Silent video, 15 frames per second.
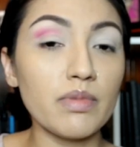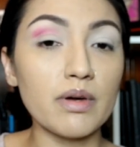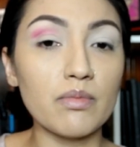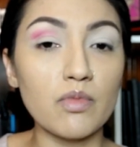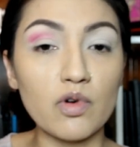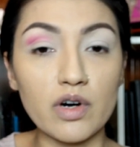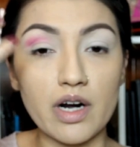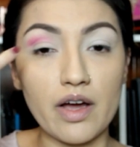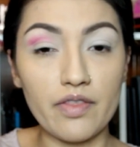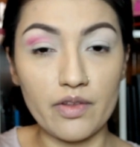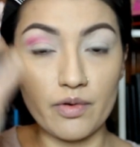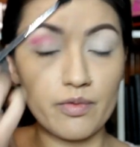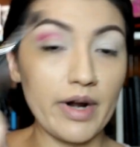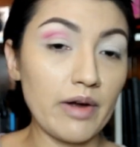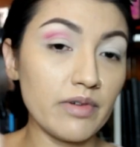bit more on
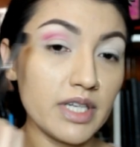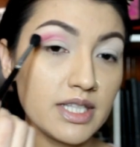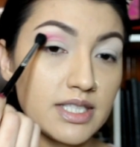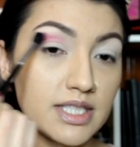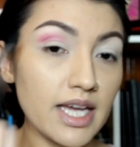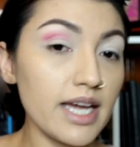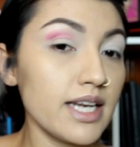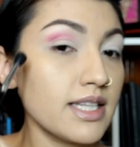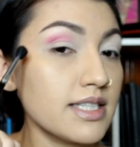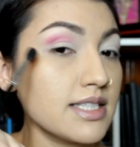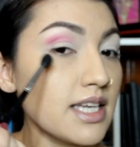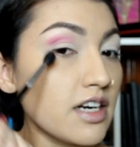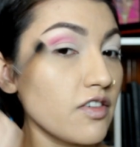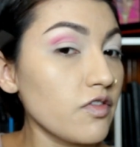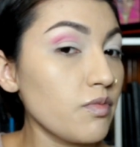the rounded side
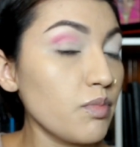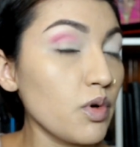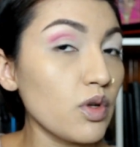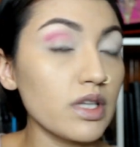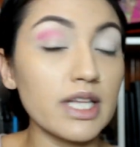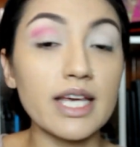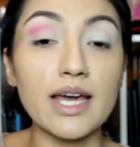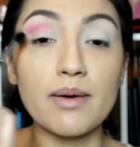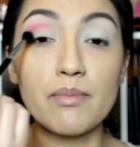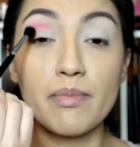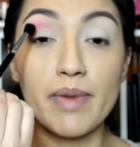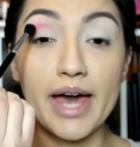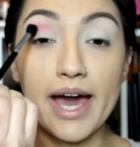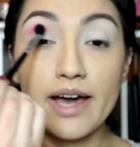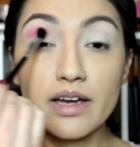instead of pulling
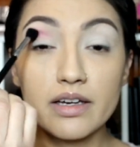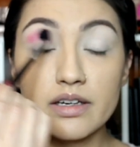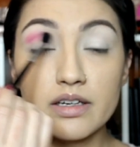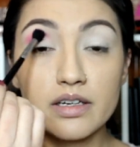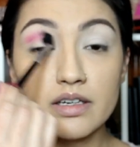it back.